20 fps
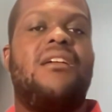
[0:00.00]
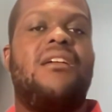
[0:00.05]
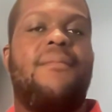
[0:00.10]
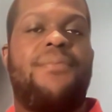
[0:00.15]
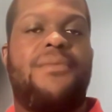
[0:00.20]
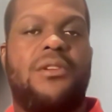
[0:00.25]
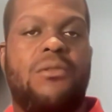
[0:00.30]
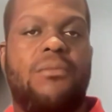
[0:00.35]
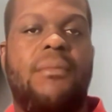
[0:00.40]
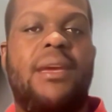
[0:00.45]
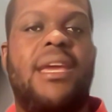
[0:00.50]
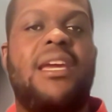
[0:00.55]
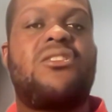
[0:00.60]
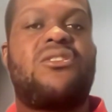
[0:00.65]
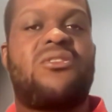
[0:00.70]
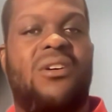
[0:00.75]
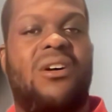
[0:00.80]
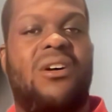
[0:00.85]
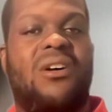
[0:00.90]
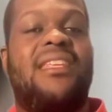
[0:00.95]
You make
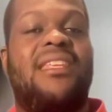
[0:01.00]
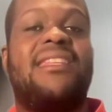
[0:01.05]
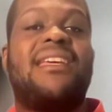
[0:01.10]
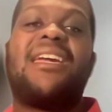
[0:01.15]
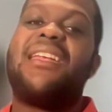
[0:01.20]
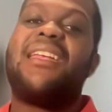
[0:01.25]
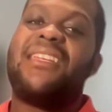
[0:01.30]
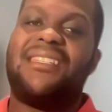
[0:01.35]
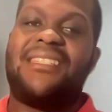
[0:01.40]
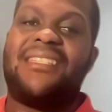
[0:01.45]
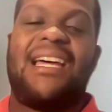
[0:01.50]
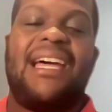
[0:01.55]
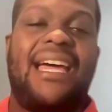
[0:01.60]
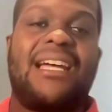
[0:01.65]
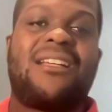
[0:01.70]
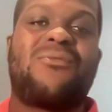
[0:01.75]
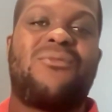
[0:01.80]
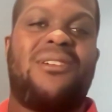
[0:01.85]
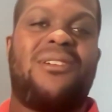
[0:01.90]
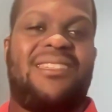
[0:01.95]
sure that they can
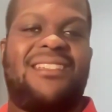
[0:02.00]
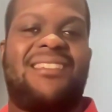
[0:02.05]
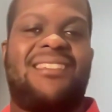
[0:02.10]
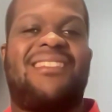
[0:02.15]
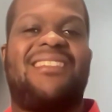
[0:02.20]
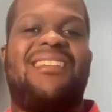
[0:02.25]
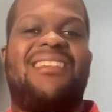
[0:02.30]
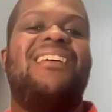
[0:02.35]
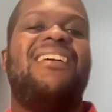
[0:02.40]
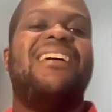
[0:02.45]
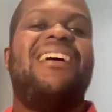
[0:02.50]
interact with us